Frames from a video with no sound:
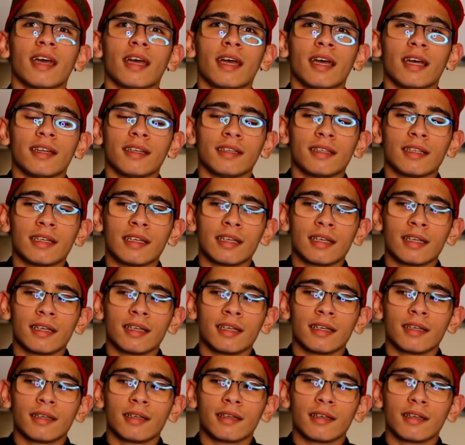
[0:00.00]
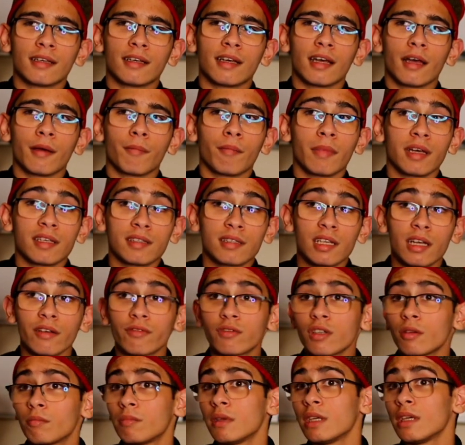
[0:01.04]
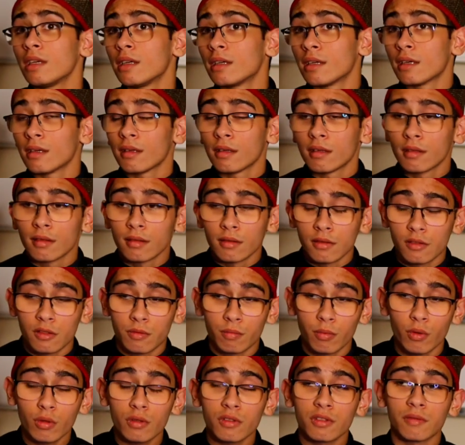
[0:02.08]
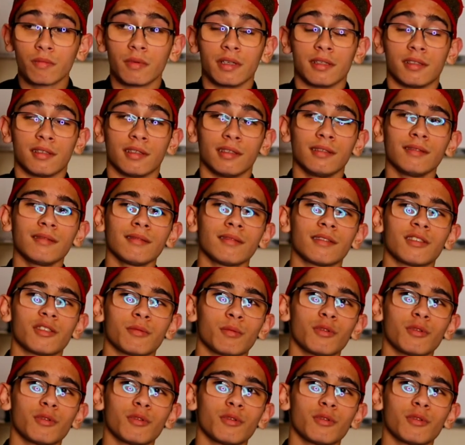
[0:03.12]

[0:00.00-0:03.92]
And myself, not being a sportsman,